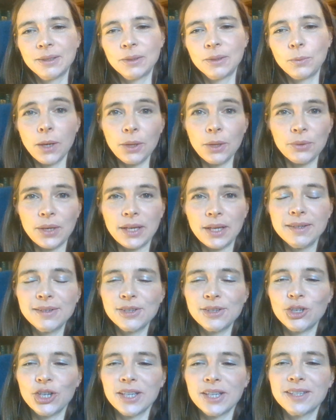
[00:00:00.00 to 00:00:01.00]
"Well then,"
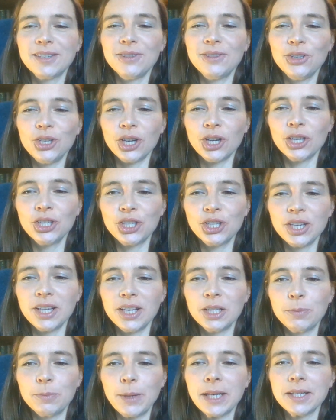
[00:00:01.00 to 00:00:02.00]
suggested the judge, "he
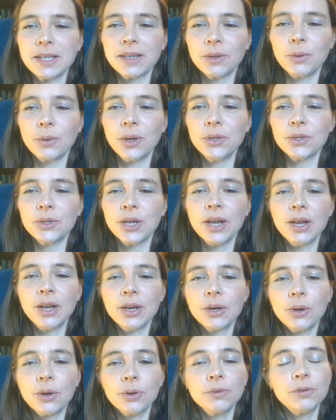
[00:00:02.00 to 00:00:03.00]
had better, quote,
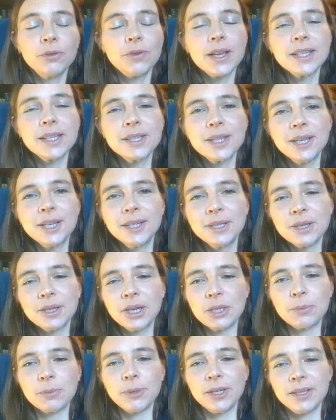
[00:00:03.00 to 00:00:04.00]
confess the
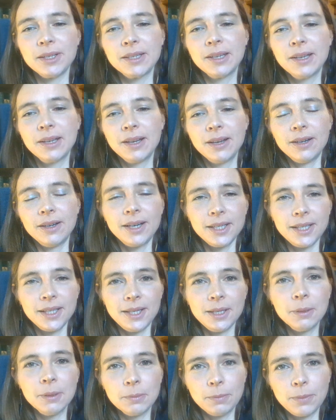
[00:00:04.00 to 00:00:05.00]
indictment,
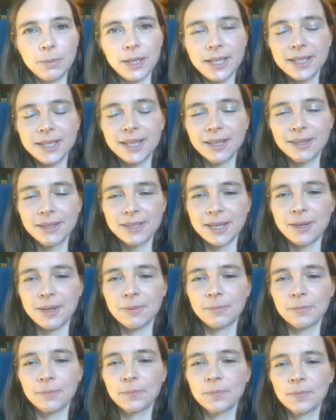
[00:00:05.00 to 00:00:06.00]
i.e. plead guilty."
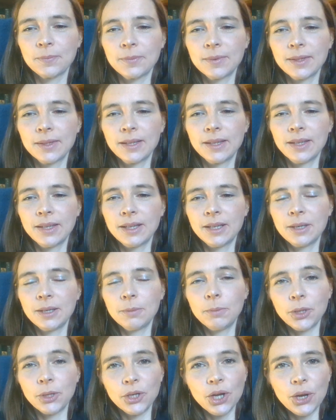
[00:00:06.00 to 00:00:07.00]

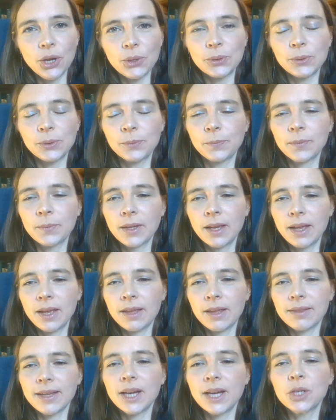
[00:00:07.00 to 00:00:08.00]
"But no,
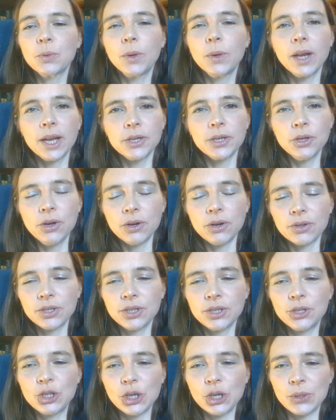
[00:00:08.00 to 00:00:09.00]
that will I
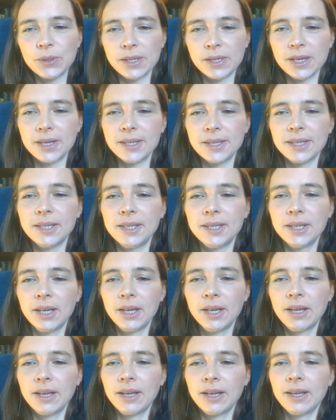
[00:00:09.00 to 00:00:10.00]
not," Jones answered,
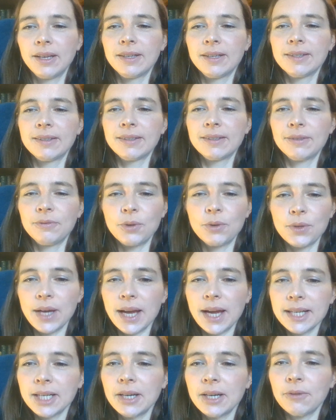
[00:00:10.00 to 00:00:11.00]
for
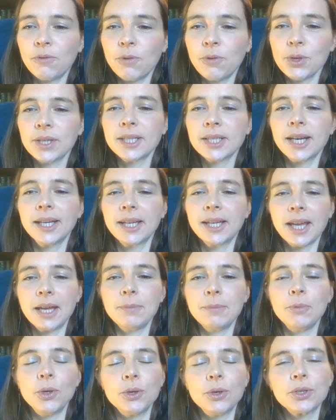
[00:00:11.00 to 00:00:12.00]
that I
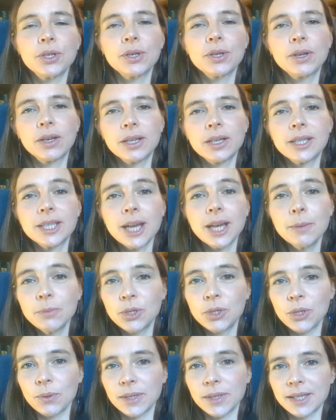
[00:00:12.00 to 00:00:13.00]
came not
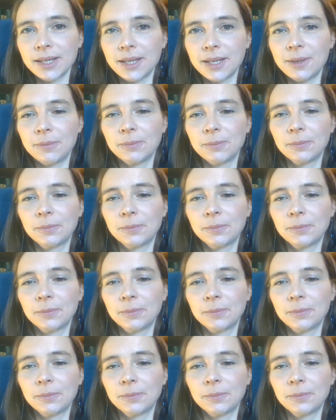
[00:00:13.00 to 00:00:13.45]
contemptuously."